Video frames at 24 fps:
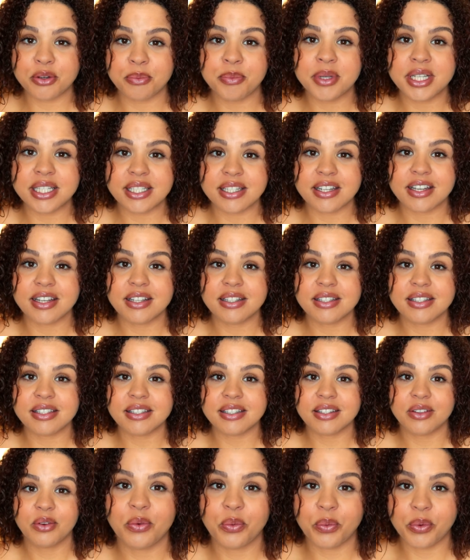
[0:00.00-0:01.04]
business.
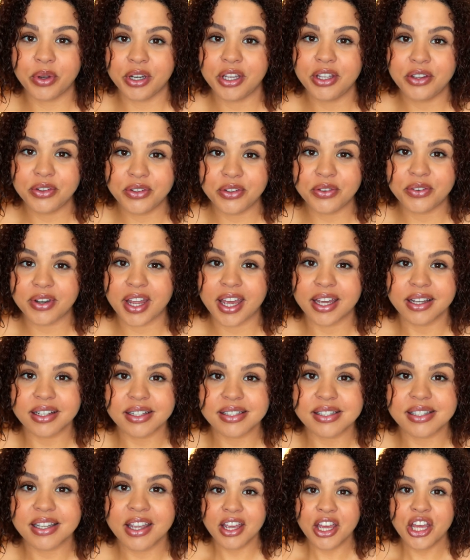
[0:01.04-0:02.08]
What do you do
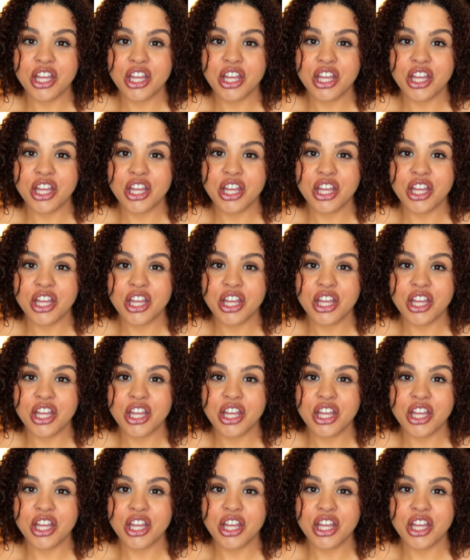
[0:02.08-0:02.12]
next?